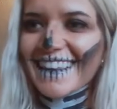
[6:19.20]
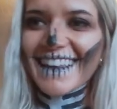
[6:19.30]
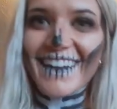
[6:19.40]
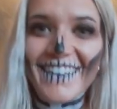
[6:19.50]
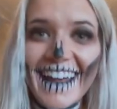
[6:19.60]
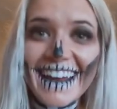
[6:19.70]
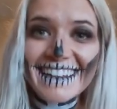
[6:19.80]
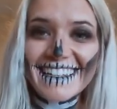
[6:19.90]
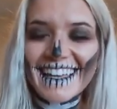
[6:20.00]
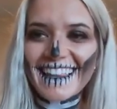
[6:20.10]
All
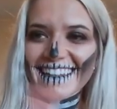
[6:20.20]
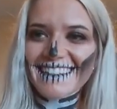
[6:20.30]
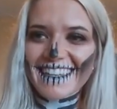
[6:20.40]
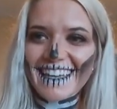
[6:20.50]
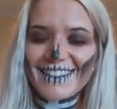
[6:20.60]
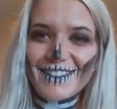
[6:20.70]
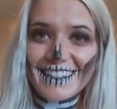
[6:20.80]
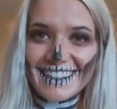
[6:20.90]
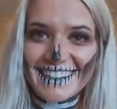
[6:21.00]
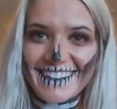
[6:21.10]
right, let's get to the
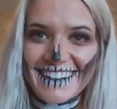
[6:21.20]
dessert.